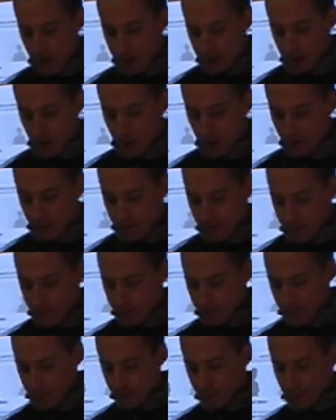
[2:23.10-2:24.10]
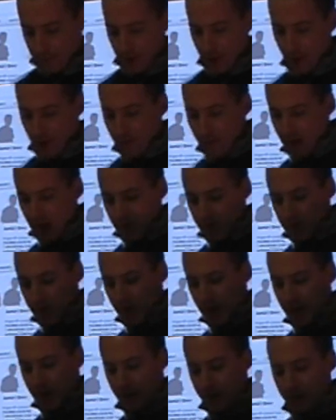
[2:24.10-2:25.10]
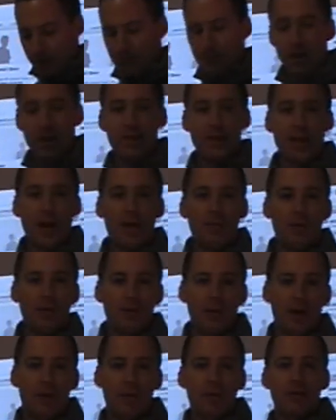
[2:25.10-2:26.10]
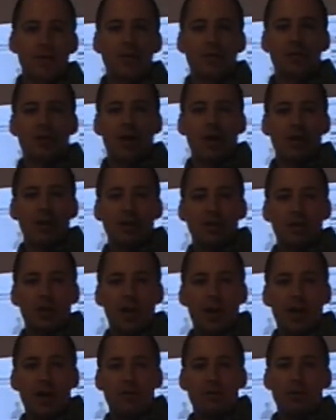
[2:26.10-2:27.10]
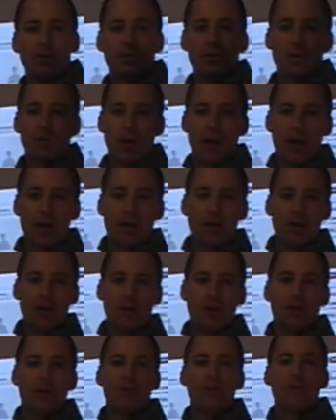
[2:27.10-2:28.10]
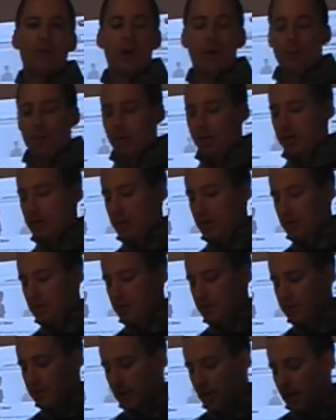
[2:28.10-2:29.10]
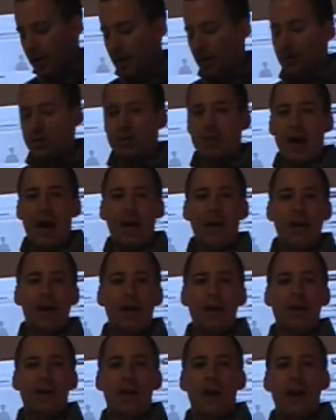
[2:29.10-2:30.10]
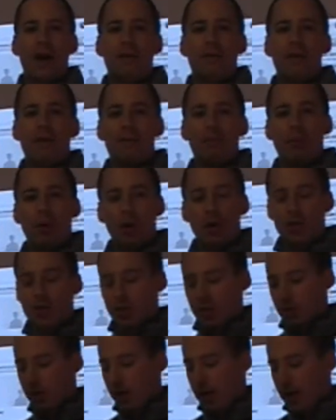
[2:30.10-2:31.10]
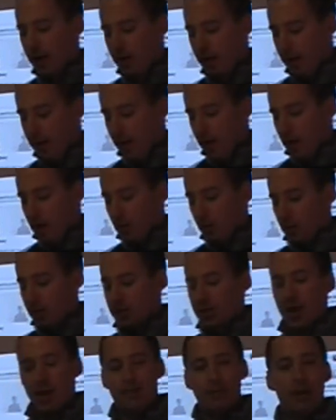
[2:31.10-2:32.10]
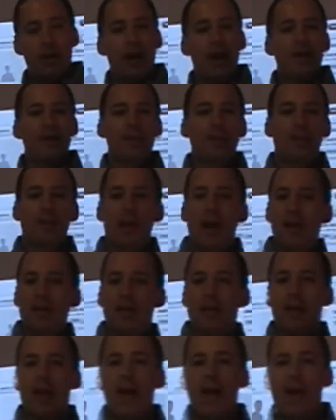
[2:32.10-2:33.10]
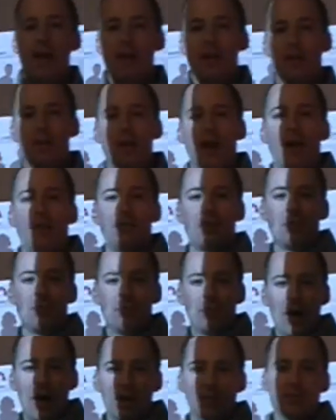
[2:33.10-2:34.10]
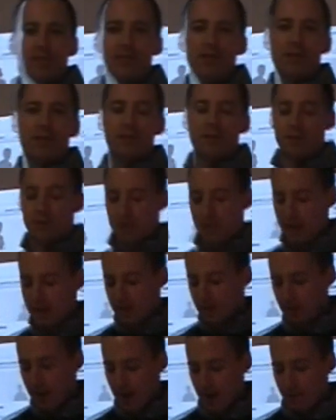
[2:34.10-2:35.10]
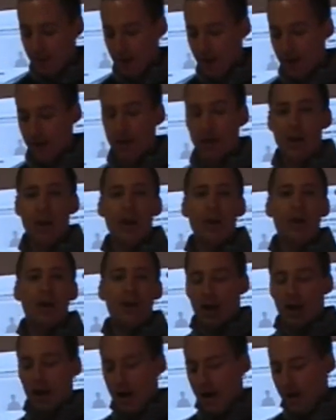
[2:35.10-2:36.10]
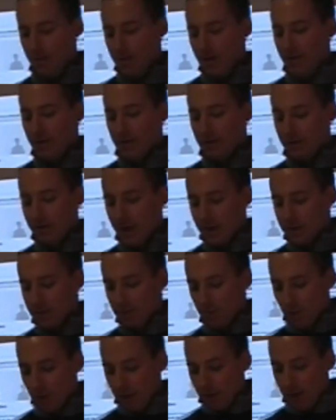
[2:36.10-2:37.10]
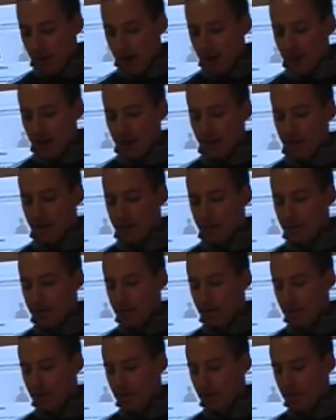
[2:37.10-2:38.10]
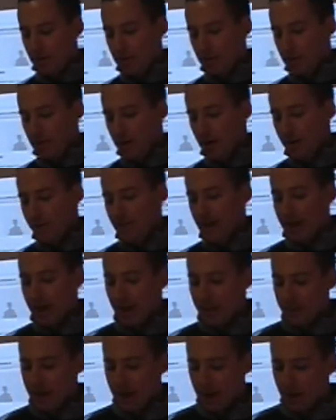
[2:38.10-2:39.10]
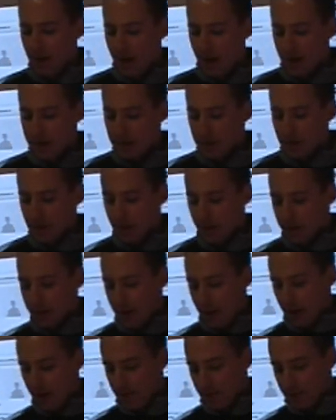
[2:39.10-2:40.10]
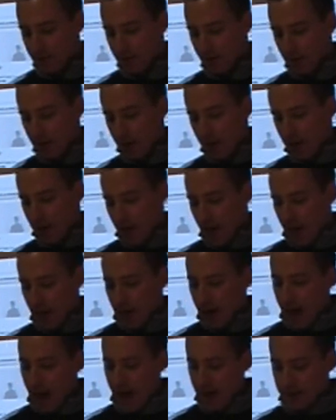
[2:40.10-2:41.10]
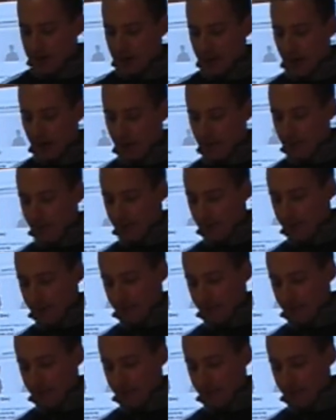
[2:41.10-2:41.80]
So, you know, Ameritrade, by the time you're done with this uh, trade, which was what I cr formerly used, it was nine ninety-nine per trade, which came to nineteen ninety-eight after you bought and sold. So that's a lot of money. Um, you have to invest more money to make up that cost a lot of times, and it adds up.